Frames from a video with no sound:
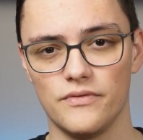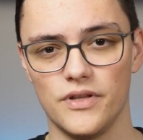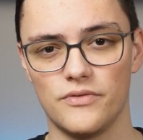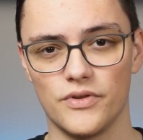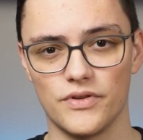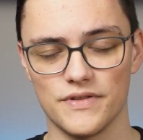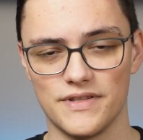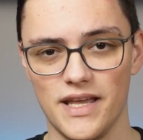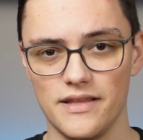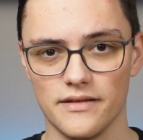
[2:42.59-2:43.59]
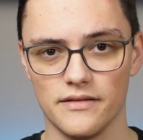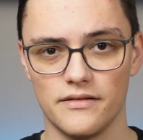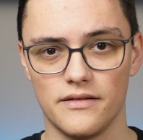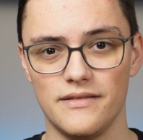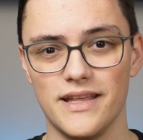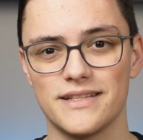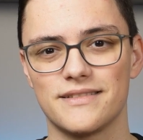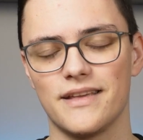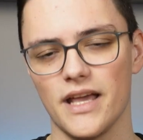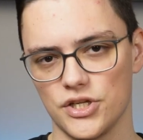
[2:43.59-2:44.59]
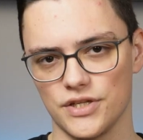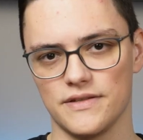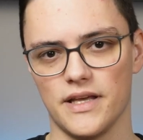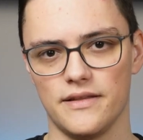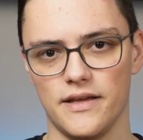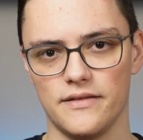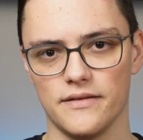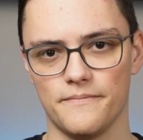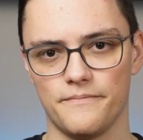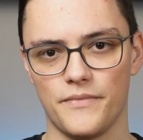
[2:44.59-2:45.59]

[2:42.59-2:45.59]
it returns data, Next caches that data.